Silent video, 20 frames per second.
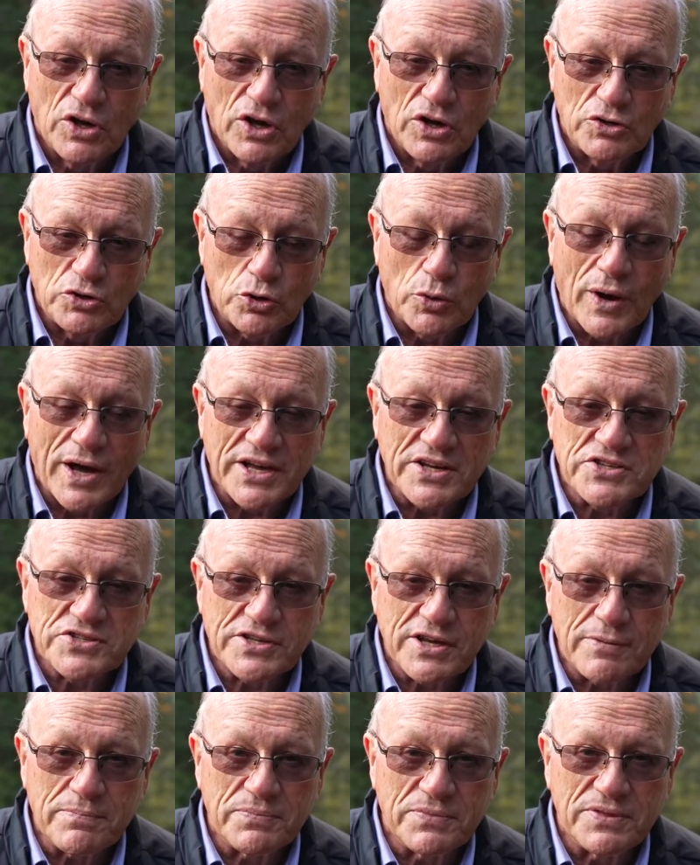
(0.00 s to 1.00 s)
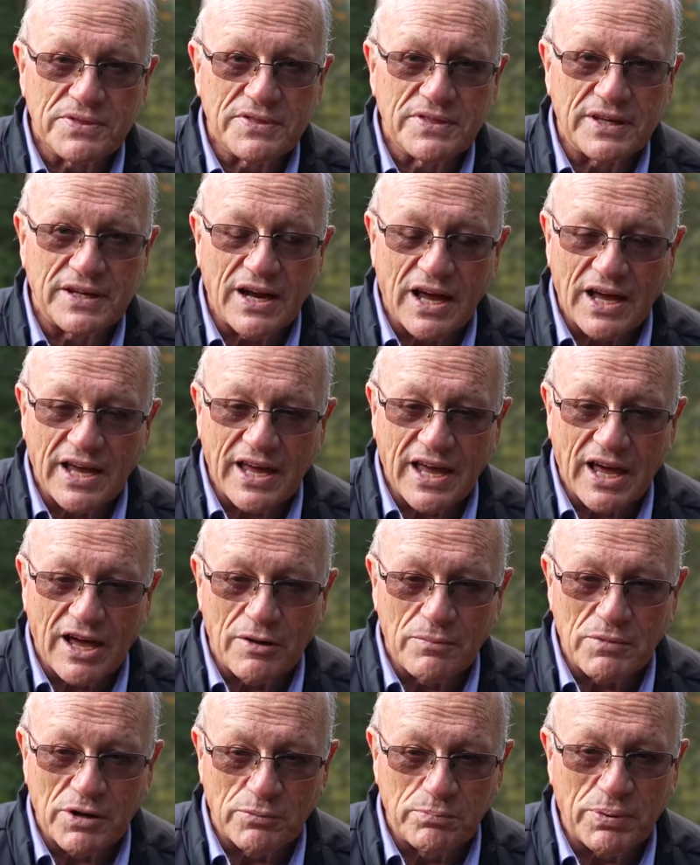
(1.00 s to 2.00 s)
Do I accept that I
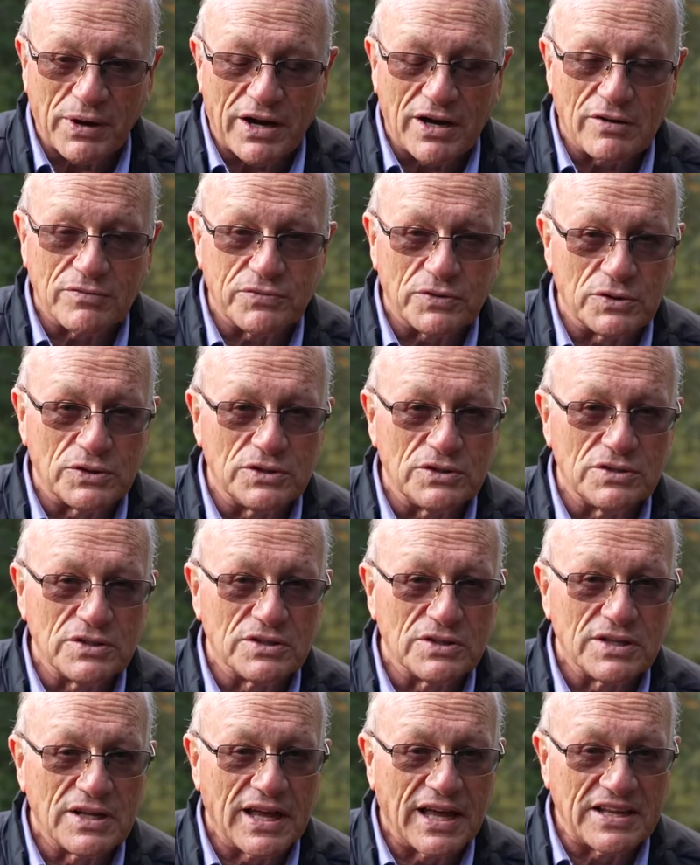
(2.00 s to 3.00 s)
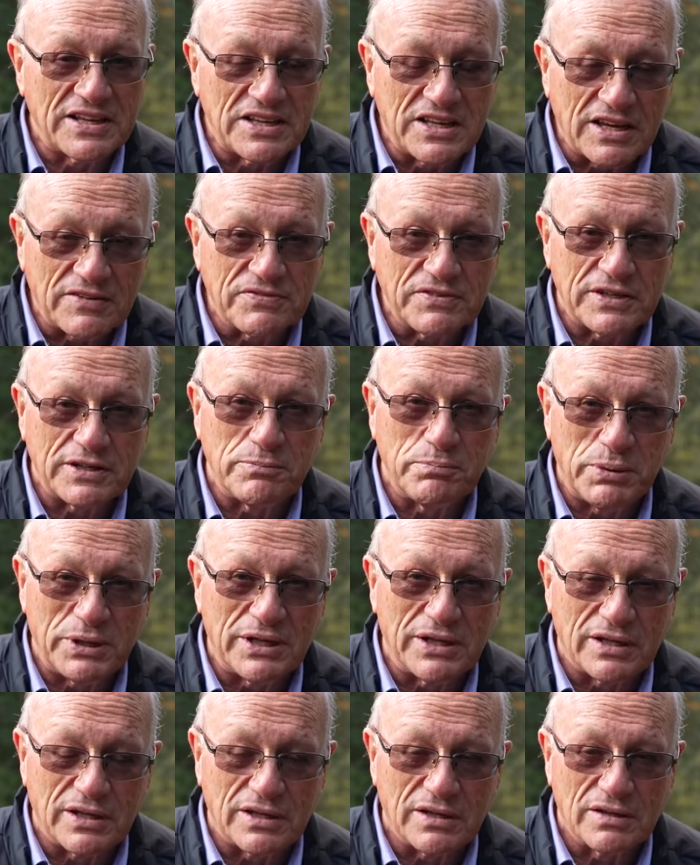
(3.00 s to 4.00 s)
am a powerful and gifted
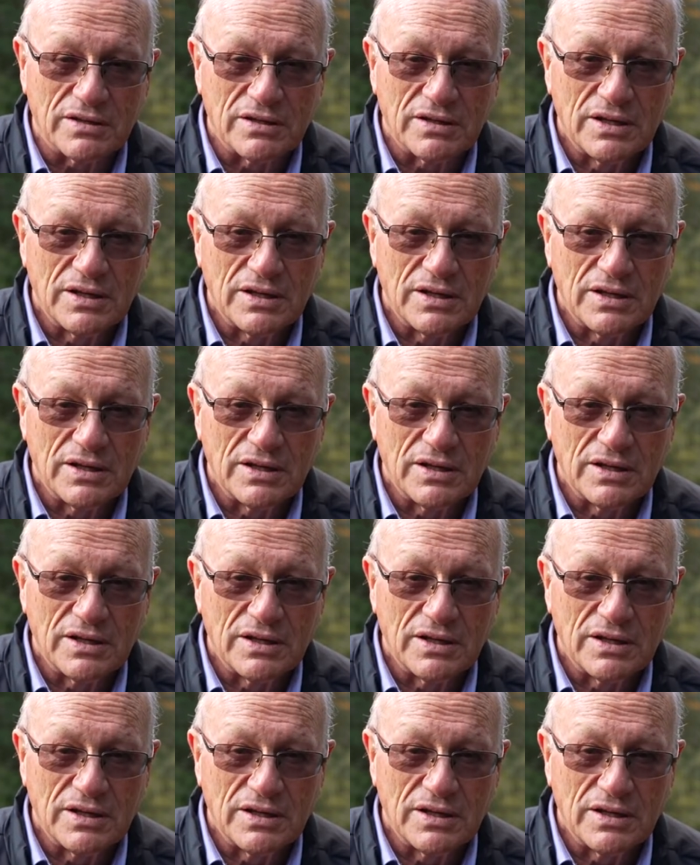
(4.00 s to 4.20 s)
being,